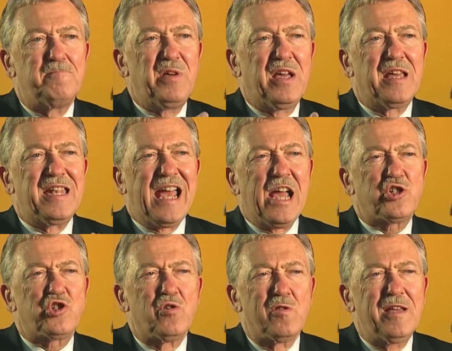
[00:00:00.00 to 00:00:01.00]
being a
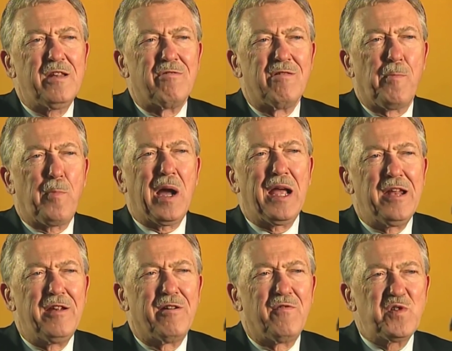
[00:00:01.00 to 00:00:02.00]
national leader, a
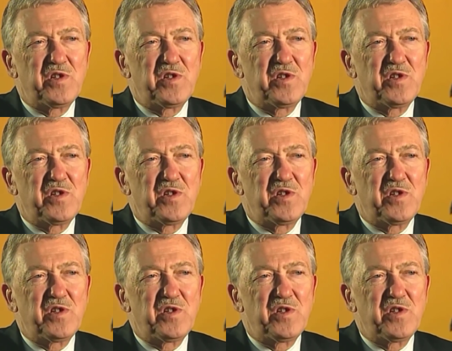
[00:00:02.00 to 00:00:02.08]
pioneer.